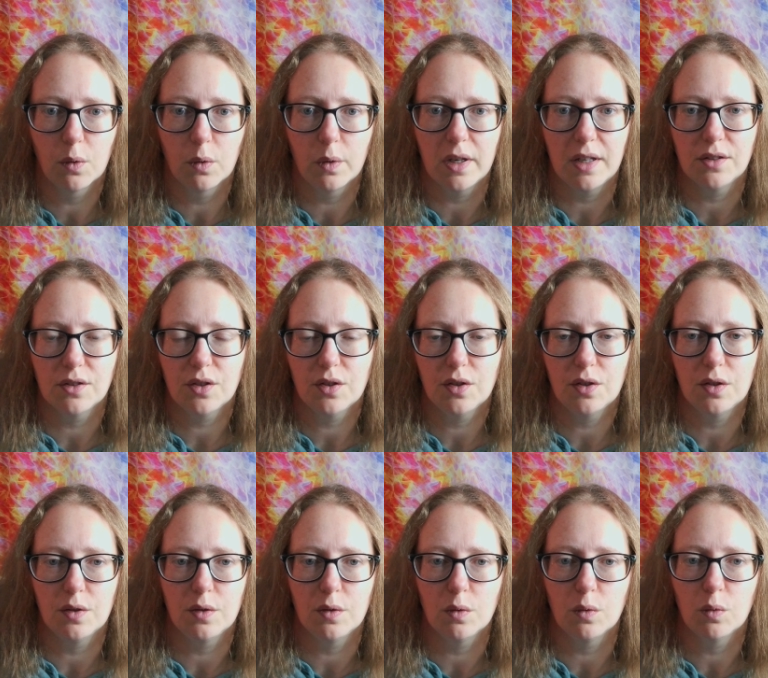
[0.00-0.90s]
going
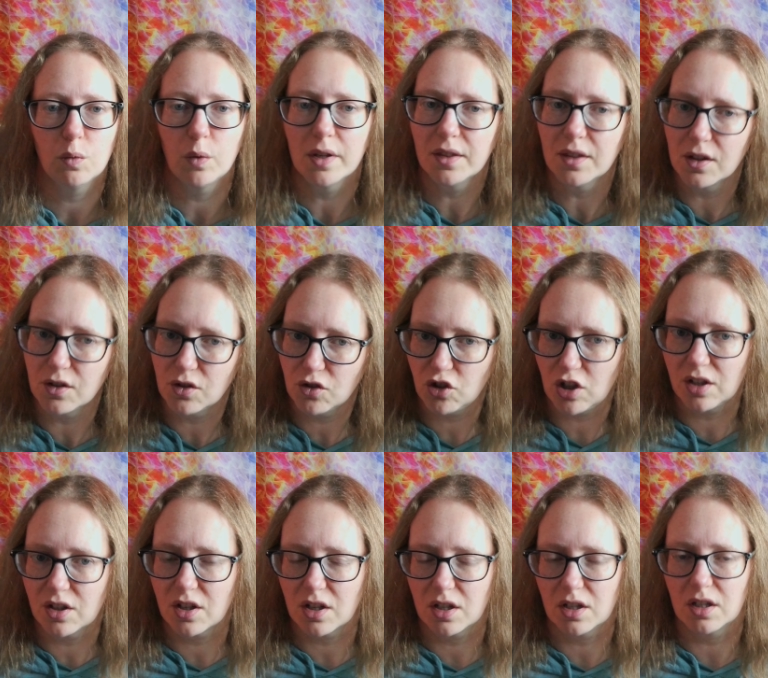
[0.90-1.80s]
to, with this
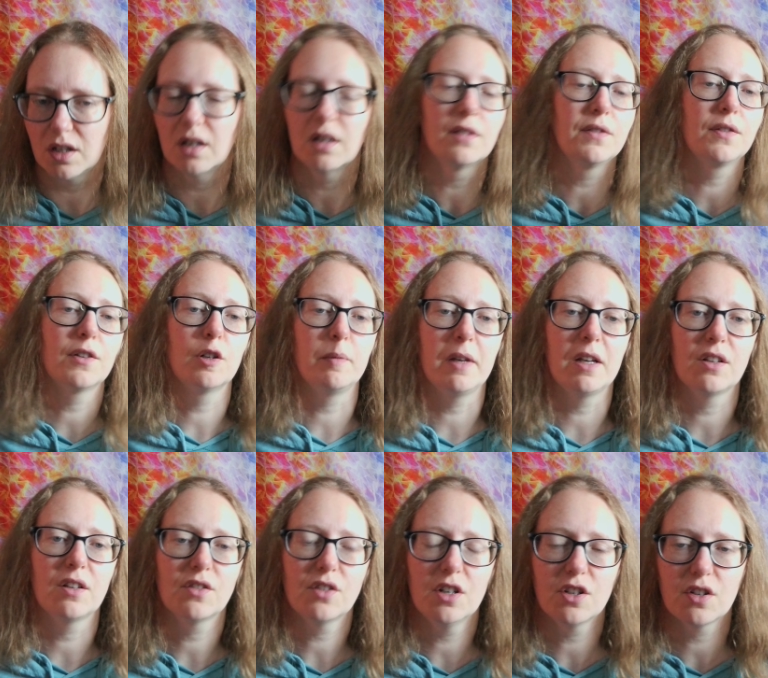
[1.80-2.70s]
gender
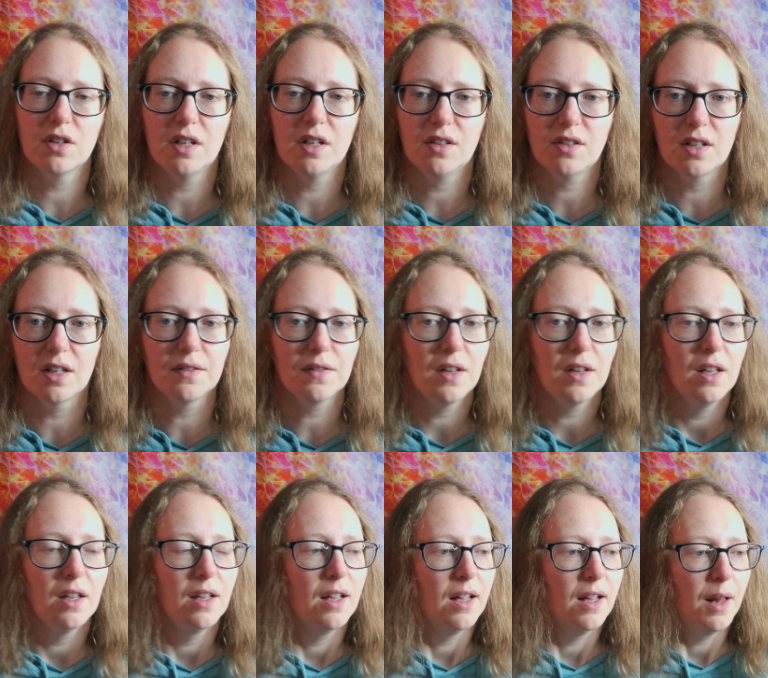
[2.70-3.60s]
affirming surgery stuff,
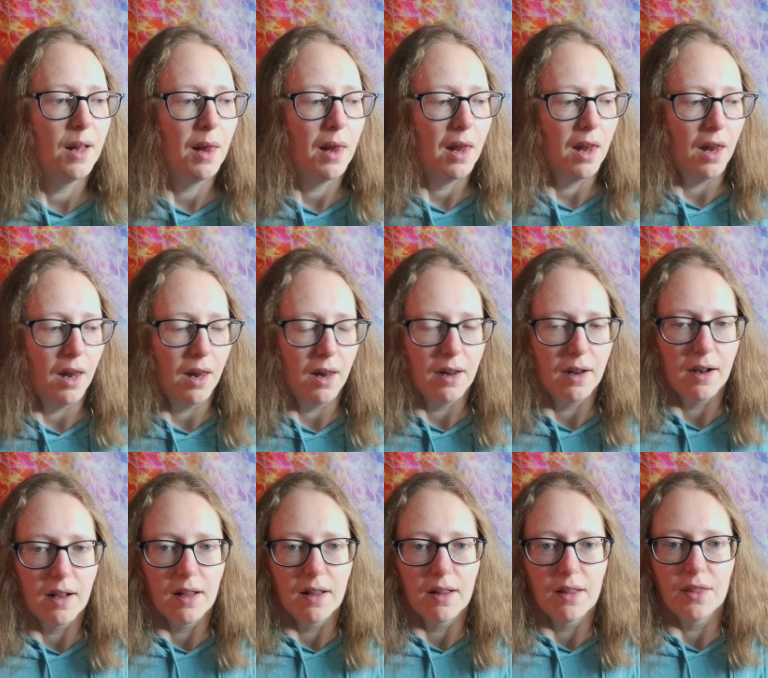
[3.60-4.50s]

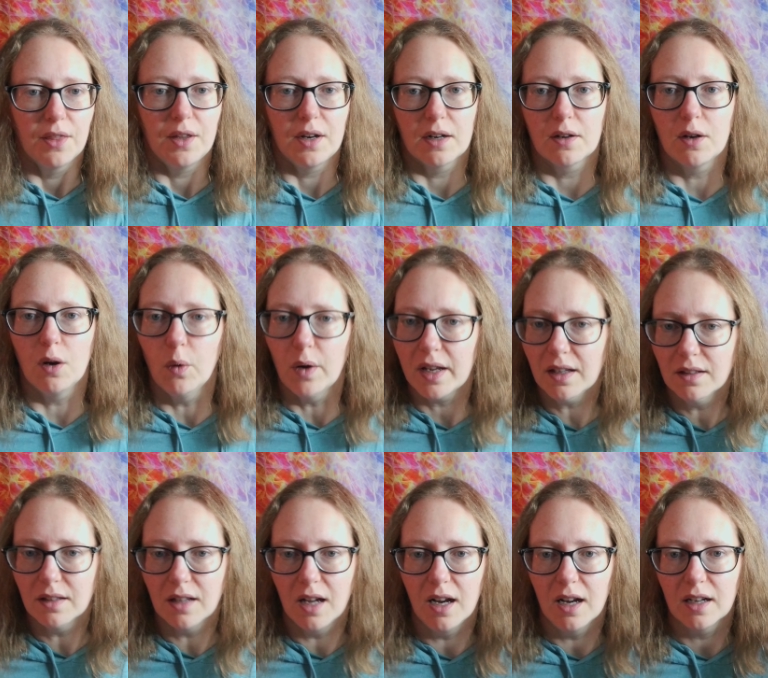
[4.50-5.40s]
they're going
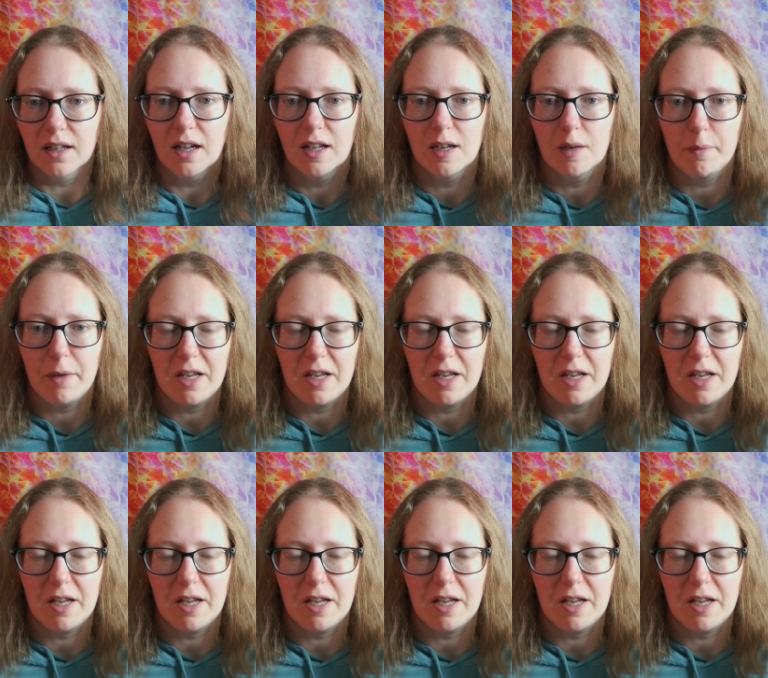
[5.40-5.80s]
along on a